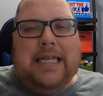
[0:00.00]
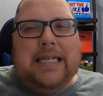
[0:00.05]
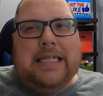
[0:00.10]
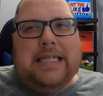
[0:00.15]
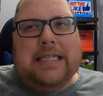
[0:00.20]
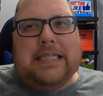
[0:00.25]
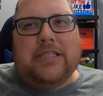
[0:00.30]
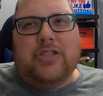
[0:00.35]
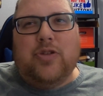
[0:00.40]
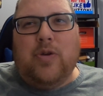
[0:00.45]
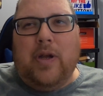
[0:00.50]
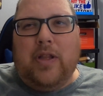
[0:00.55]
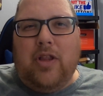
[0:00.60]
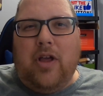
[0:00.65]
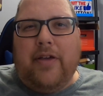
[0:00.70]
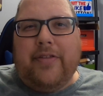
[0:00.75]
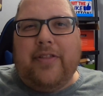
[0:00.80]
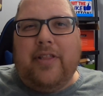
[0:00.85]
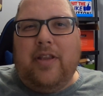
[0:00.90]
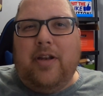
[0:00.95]
Uh, so I
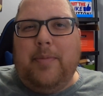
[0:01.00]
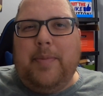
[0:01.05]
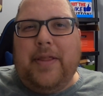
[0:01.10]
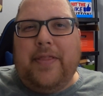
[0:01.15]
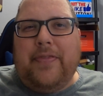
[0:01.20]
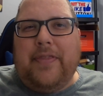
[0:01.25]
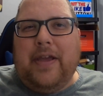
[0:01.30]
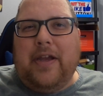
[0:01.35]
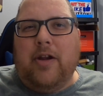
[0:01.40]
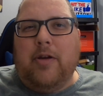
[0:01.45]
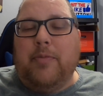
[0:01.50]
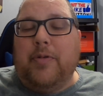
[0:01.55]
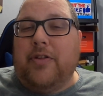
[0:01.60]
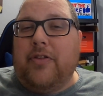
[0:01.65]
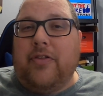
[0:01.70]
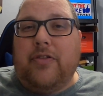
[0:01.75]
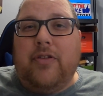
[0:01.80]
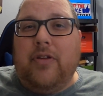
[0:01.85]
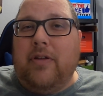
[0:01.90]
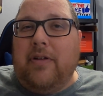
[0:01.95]
lost a little bit there, but
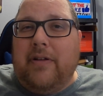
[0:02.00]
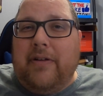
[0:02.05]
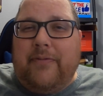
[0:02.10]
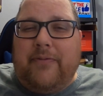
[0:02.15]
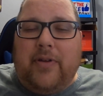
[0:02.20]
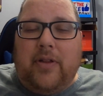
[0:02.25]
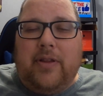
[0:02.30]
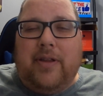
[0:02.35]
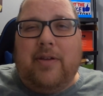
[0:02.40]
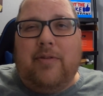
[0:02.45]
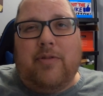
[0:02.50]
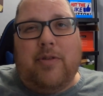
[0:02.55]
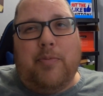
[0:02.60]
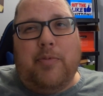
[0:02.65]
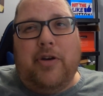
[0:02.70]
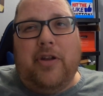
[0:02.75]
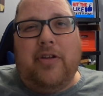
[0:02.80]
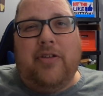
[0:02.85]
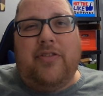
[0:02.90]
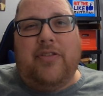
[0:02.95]
still I felt like it was a
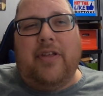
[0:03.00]
pretty good